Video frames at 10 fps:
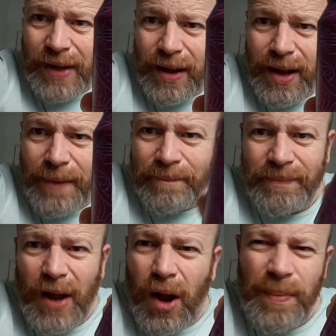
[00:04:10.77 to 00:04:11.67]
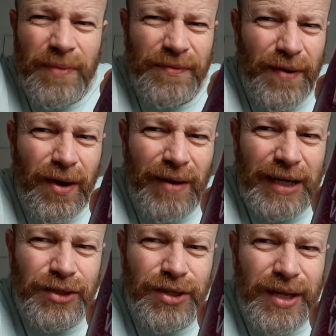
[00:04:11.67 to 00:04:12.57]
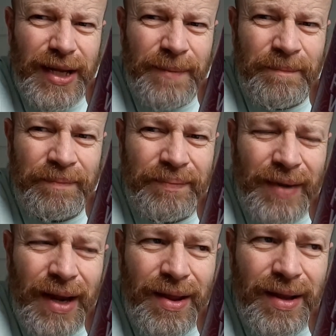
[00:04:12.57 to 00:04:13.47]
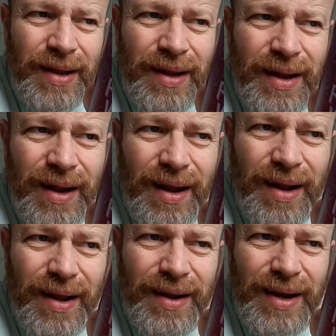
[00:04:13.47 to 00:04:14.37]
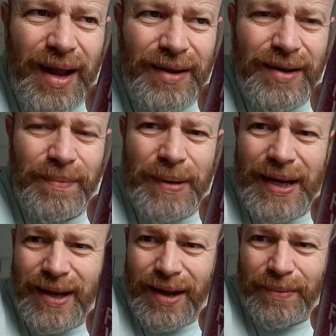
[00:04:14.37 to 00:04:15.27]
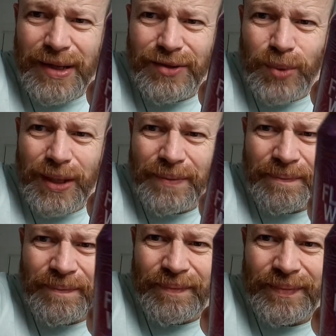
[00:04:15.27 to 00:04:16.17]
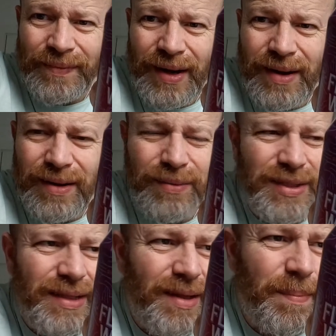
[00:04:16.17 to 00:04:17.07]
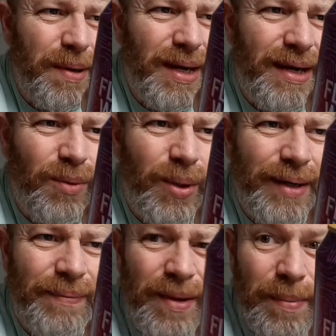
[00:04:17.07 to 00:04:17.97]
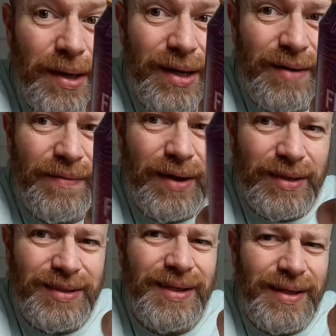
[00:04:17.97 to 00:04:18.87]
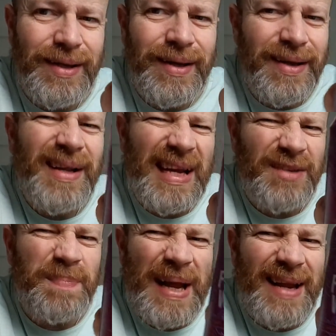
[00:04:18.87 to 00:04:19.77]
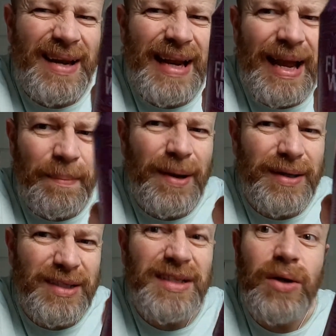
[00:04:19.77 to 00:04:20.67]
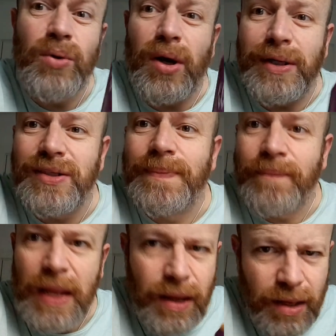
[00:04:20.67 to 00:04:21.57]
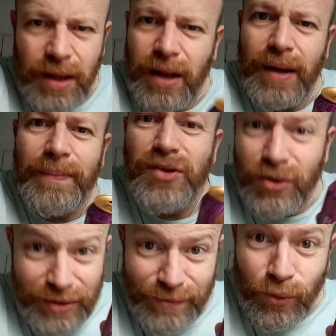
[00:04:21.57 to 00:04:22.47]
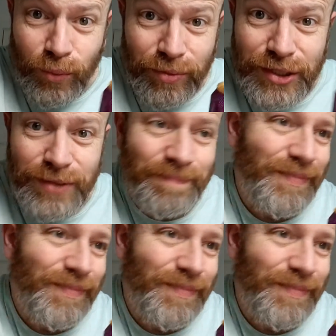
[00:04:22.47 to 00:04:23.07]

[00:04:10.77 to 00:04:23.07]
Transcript: Um, I prefer actually uh, London Beer Company's one. Or uh, was it the Berliner one? The Berliner Weisse. That's better than that, but it's still nice. Um, sorry, Thornbridge.